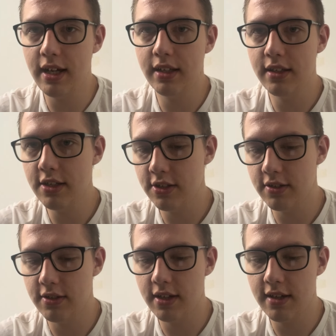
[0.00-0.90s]
addition
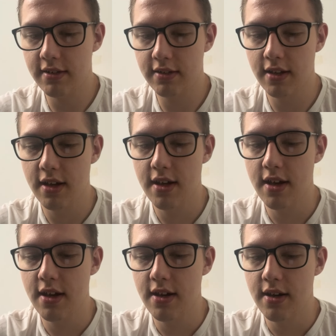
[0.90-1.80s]
to this,
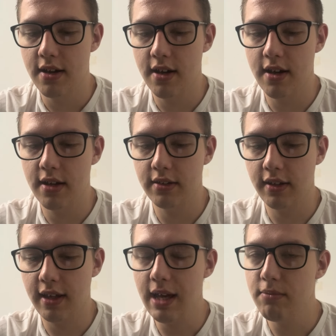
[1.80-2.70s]
the
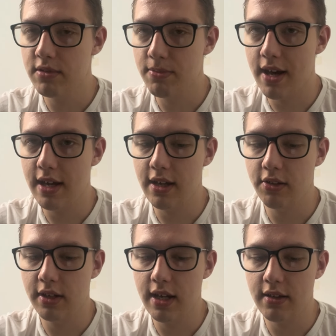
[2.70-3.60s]
GameSpy
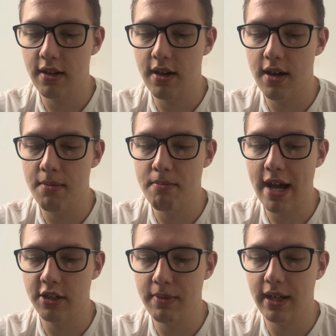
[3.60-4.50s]
internet
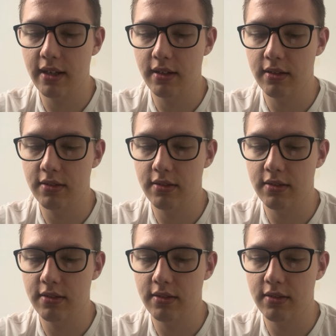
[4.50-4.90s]
matchmaking